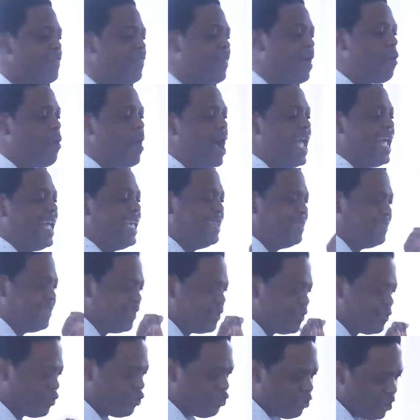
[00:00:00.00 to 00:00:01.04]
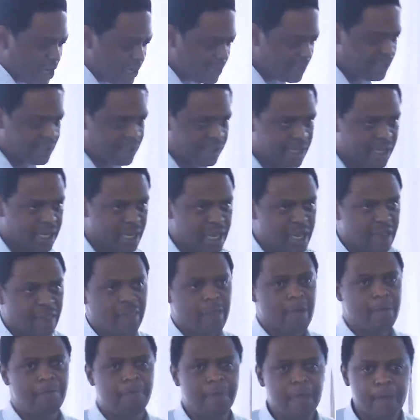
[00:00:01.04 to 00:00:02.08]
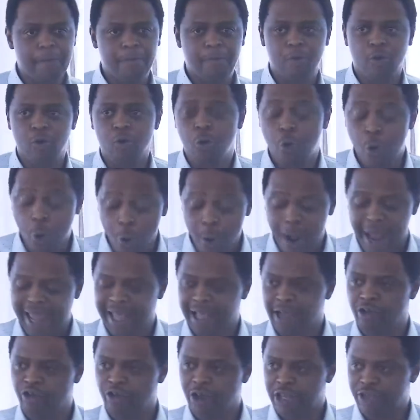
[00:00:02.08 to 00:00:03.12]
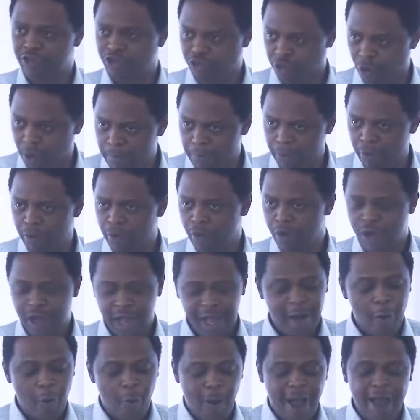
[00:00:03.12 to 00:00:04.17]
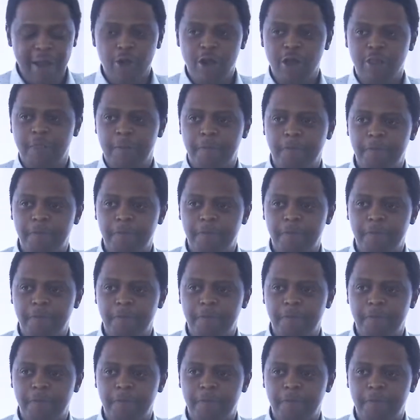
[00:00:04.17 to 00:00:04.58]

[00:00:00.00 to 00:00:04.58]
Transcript: that were in disgrace, the people who were in great trouble, were not the